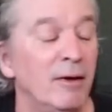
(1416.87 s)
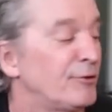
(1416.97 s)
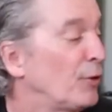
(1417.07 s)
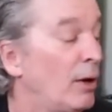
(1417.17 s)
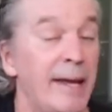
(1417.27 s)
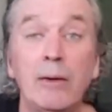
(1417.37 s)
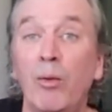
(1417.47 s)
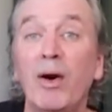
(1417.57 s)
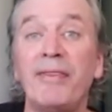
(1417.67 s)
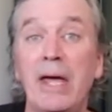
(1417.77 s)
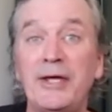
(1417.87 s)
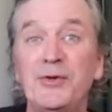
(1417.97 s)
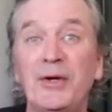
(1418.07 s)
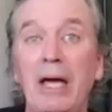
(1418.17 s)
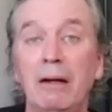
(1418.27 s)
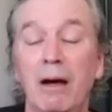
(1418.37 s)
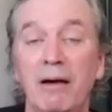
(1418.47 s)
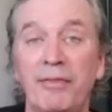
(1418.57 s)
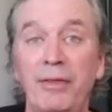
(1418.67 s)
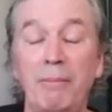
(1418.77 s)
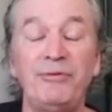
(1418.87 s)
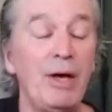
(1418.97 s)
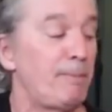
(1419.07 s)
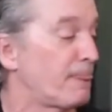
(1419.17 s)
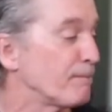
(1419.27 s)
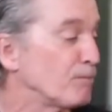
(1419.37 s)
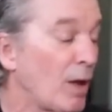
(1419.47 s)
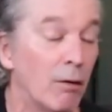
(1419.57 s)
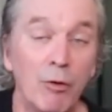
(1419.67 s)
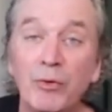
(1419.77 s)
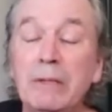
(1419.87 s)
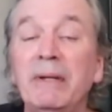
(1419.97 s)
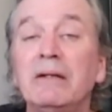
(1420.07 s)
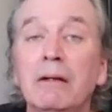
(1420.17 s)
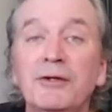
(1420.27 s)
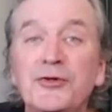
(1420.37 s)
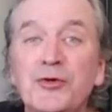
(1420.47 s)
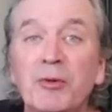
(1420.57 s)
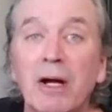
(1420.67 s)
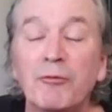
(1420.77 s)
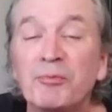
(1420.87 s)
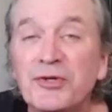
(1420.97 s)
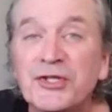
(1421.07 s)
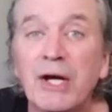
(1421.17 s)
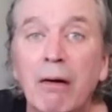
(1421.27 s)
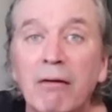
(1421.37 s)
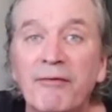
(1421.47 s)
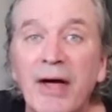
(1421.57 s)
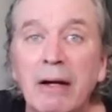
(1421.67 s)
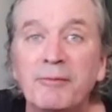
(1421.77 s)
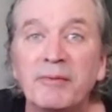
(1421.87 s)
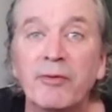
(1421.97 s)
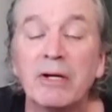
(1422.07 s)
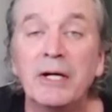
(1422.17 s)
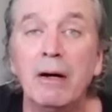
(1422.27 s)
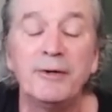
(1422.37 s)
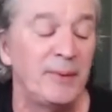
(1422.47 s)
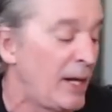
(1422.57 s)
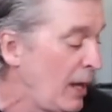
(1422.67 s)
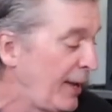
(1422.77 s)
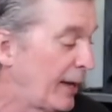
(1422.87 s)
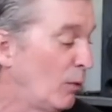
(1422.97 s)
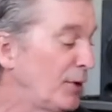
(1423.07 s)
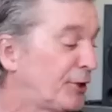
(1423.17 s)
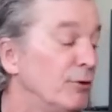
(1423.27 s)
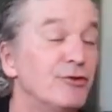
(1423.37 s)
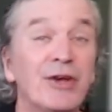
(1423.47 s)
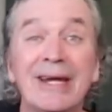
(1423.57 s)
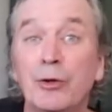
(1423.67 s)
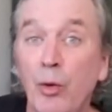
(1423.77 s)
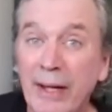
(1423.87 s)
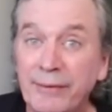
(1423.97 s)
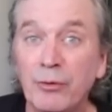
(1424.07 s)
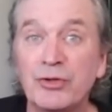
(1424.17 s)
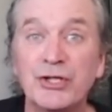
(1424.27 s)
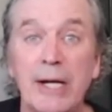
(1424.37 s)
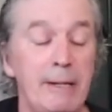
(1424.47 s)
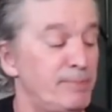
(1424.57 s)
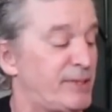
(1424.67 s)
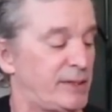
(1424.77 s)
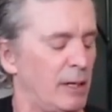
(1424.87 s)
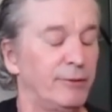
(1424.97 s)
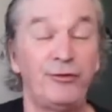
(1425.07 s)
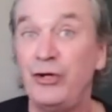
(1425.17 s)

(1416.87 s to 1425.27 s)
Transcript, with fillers: So anyway, I want to thank you again. Thumbs up are a really big deal on YouTube, and I appreciate all of that. You've been very kind to me, and I want to encourage you again, go get those sheets. Go